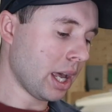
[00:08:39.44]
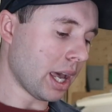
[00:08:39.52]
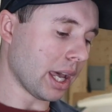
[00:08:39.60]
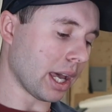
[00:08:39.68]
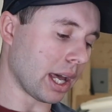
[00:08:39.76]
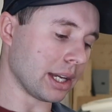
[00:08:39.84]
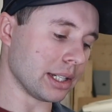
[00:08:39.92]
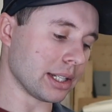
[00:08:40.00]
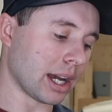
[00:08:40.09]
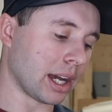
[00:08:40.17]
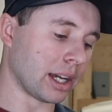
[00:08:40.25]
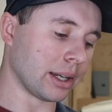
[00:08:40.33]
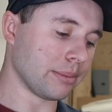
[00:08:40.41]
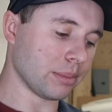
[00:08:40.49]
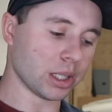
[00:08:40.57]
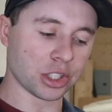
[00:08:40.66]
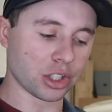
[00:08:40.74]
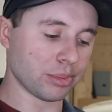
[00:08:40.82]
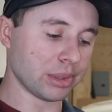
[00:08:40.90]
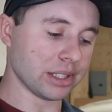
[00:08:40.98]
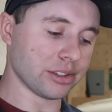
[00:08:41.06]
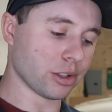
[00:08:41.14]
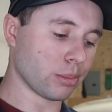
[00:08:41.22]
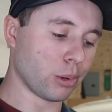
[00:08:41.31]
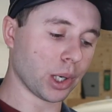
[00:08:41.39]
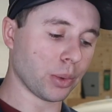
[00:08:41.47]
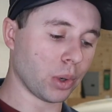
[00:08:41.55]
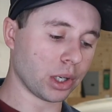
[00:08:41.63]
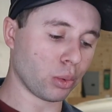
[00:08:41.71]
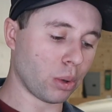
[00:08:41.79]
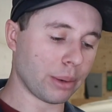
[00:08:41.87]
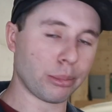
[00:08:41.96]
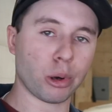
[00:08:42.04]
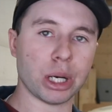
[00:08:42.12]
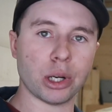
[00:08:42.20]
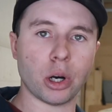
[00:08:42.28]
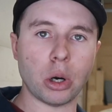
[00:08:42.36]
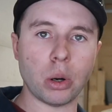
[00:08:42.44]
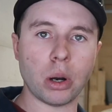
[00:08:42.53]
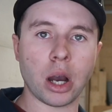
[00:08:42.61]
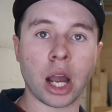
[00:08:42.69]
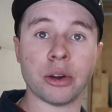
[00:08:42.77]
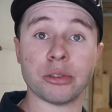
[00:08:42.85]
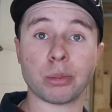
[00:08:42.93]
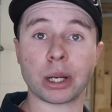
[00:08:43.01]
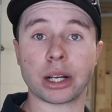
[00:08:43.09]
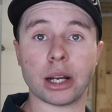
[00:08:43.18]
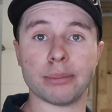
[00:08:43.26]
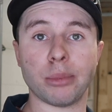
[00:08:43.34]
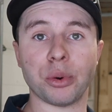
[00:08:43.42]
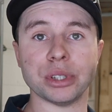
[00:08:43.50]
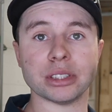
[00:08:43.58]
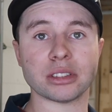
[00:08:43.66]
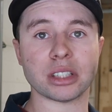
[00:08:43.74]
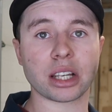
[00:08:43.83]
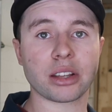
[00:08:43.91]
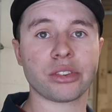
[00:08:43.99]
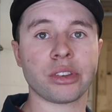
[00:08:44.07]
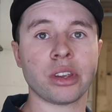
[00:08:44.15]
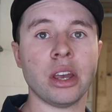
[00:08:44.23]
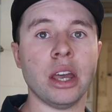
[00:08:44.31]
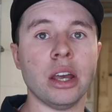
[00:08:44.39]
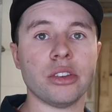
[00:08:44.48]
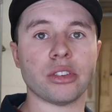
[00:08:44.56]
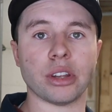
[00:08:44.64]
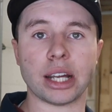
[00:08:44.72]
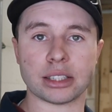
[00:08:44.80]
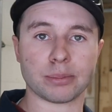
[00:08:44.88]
and it should be 0.1 to 1.0. I was bringing up 0.6, so that's